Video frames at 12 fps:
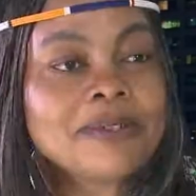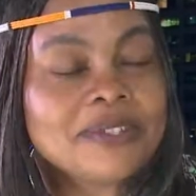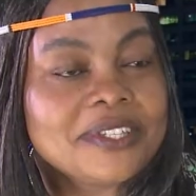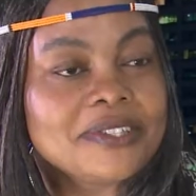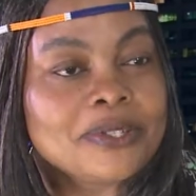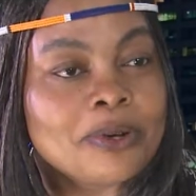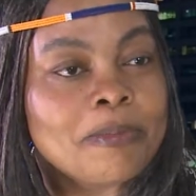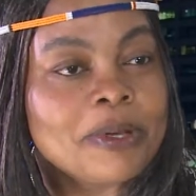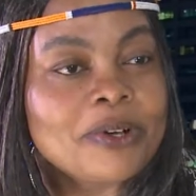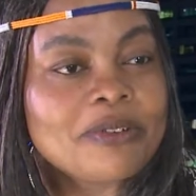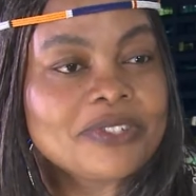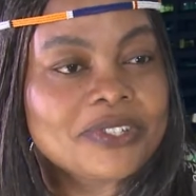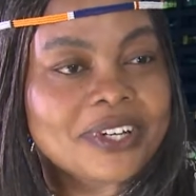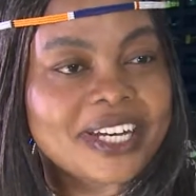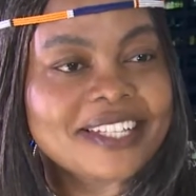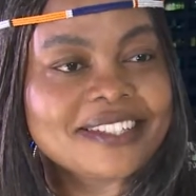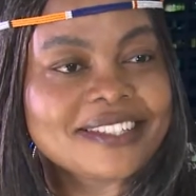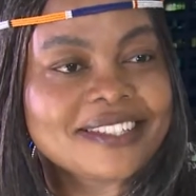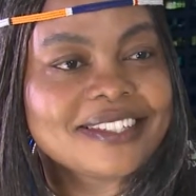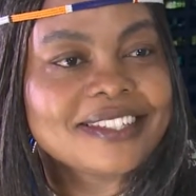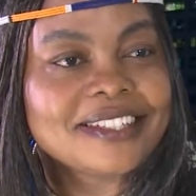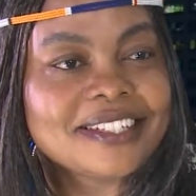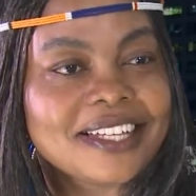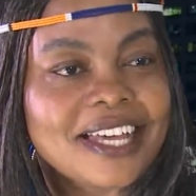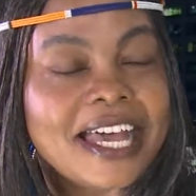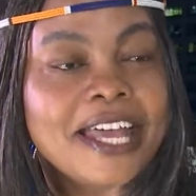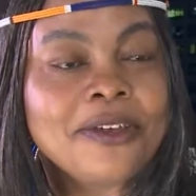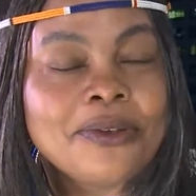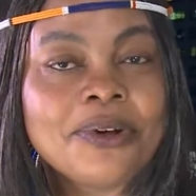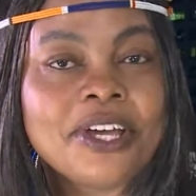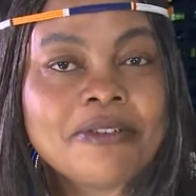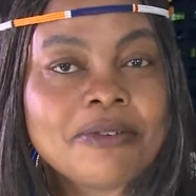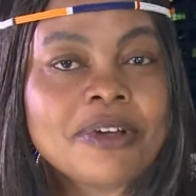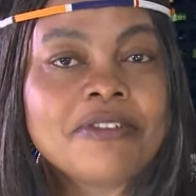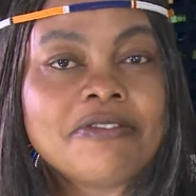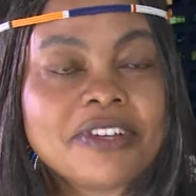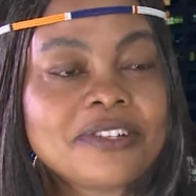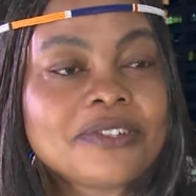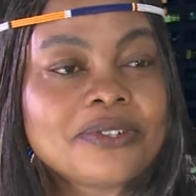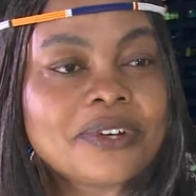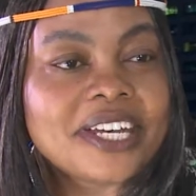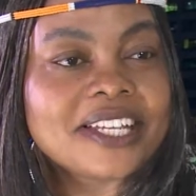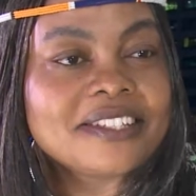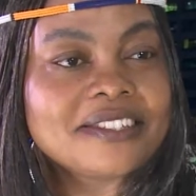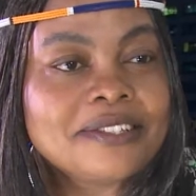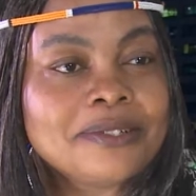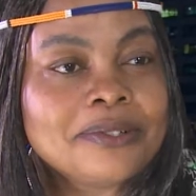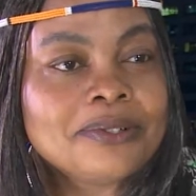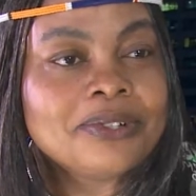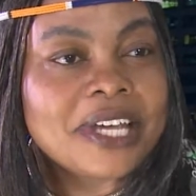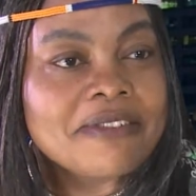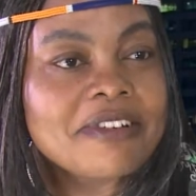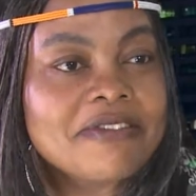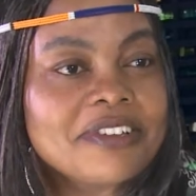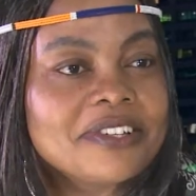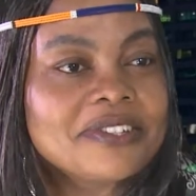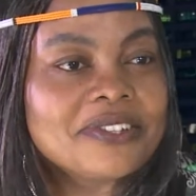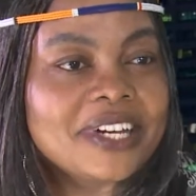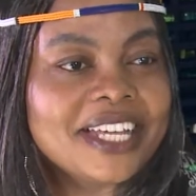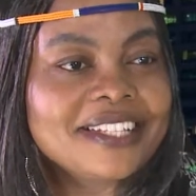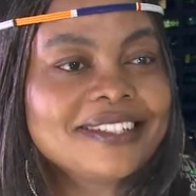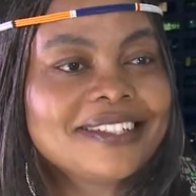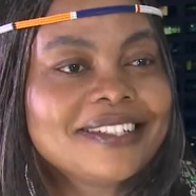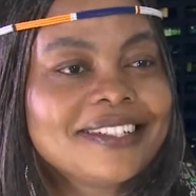to this topic of stress. I know everyone feels stressed. Do you ever feel stressed?